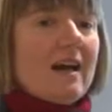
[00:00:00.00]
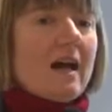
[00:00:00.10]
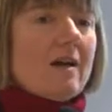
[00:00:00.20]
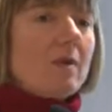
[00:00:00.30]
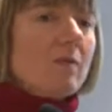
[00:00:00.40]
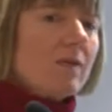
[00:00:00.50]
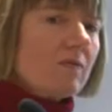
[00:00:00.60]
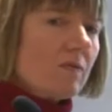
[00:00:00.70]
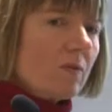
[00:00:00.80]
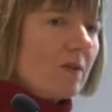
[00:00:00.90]
and
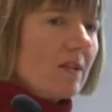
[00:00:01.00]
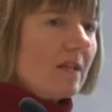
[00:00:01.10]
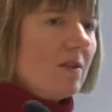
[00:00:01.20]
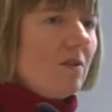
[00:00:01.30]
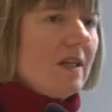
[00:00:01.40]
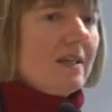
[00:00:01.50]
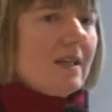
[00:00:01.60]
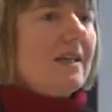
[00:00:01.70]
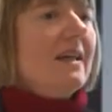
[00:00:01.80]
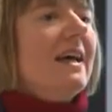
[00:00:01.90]
we've got another uni
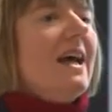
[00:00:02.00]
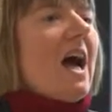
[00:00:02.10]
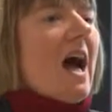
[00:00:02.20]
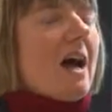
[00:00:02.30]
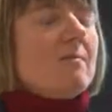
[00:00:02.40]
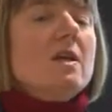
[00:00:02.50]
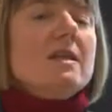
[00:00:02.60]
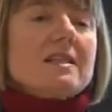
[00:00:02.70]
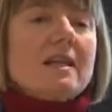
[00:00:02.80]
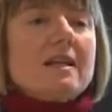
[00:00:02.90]
in here.
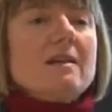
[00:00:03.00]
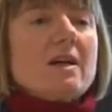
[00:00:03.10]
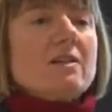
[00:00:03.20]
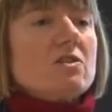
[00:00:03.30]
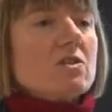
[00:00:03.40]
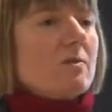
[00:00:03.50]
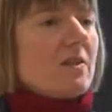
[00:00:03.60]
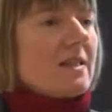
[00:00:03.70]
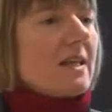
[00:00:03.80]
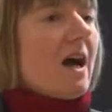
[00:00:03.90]
Send an email to the
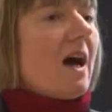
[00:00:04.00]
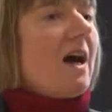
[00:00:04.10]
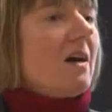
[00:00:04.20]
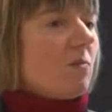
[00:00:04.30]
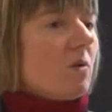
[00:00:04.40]
supervisor, hi,